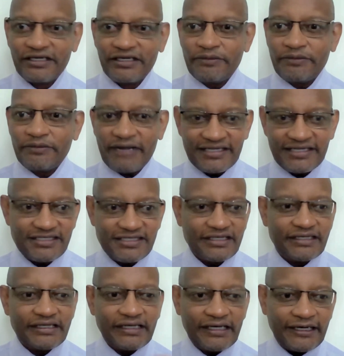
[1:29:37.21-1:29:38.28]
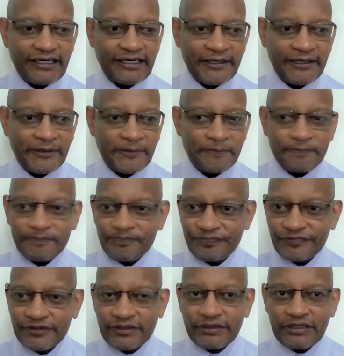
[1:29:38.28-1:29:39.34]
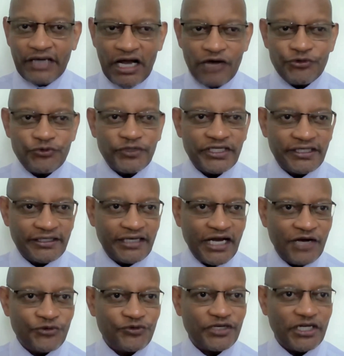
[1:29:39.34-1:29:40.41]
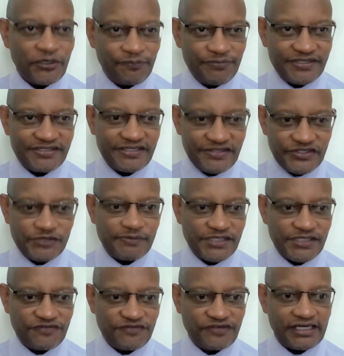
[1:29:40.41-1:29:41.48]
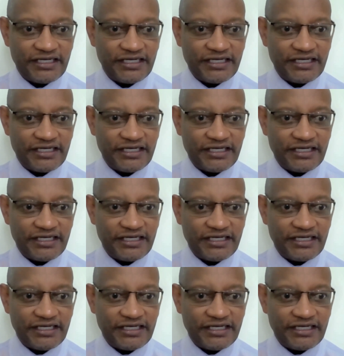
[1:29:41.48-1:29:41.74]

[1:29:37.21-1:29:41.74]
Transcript: But how do we help businesses specifically?